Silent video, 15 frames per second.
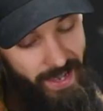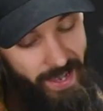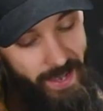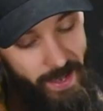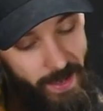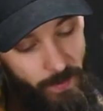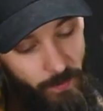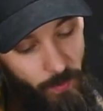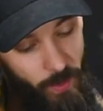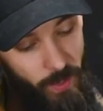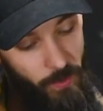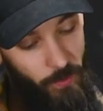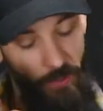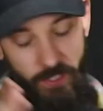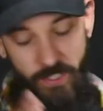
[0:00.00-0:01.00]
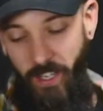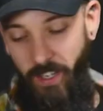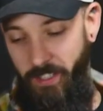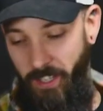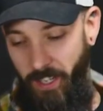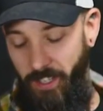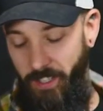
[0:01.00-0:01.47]
But
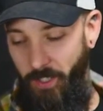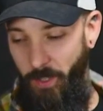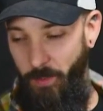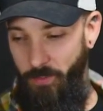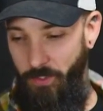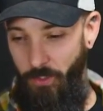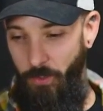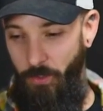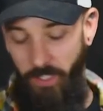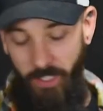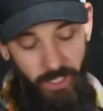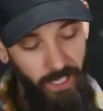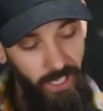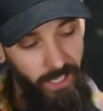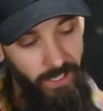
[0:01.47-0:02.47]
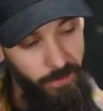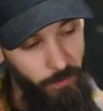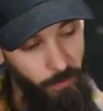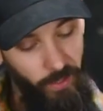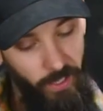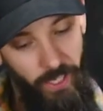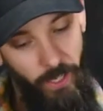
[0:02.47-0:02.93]
Northside Yacht Club too, that he had us
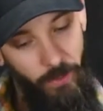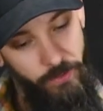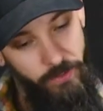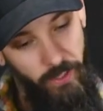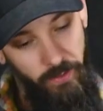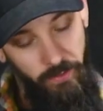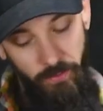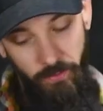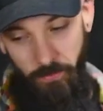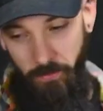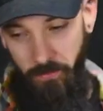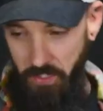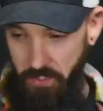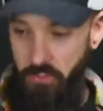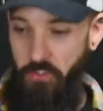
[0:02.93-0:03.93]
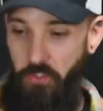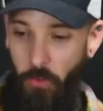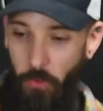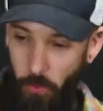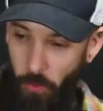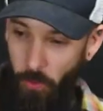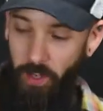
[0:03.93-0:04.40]
play at, I was like, this is
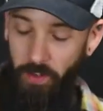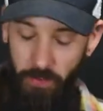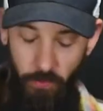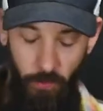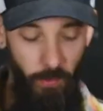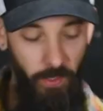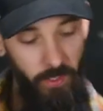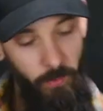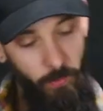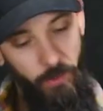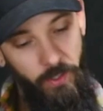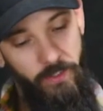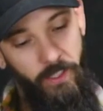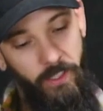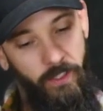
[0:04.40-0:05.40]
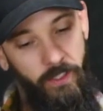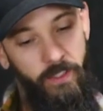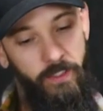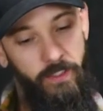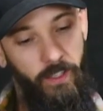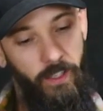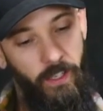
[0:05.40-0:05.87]
cool. I'd never been in a place like
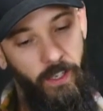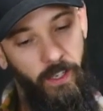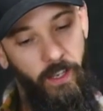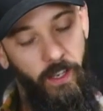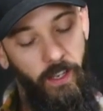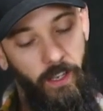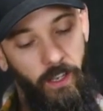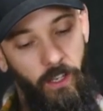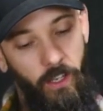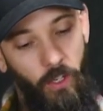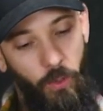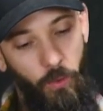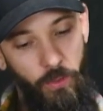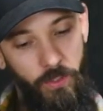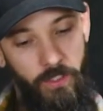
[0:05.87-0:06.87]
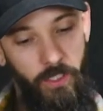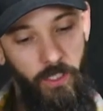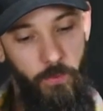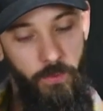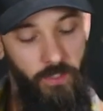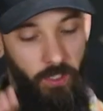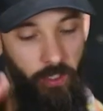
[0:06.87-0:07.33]
this. And coolest
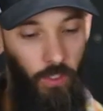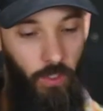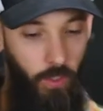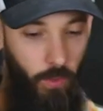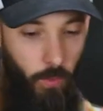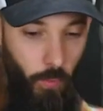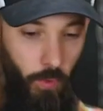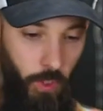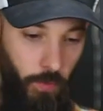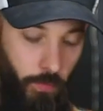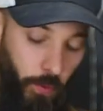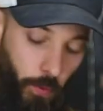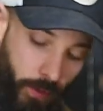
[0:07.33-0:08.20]
thing was like, if